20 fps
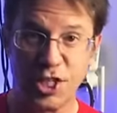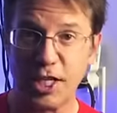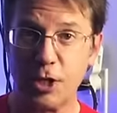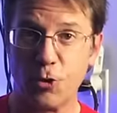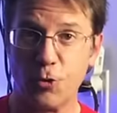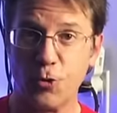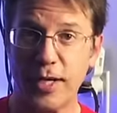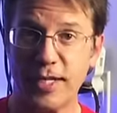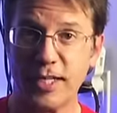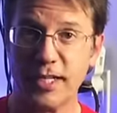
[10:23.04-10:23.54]
it
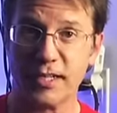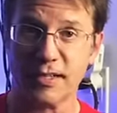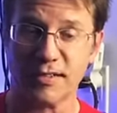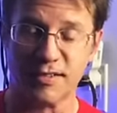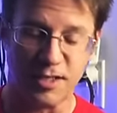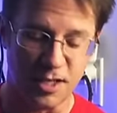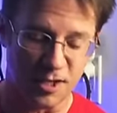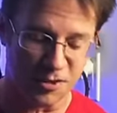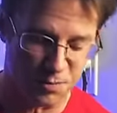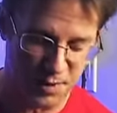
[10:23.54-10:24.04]
created
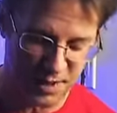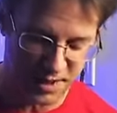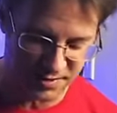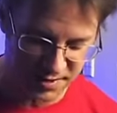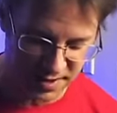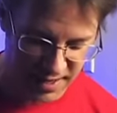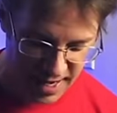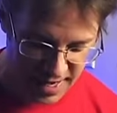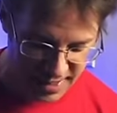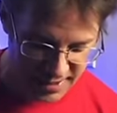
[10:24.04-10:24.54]
itself because
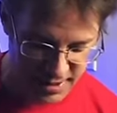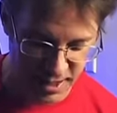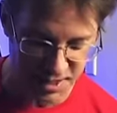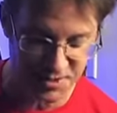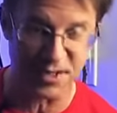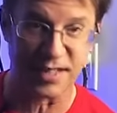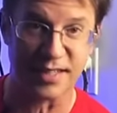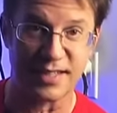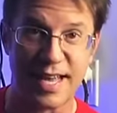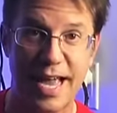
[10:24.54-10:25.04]
it had nothing.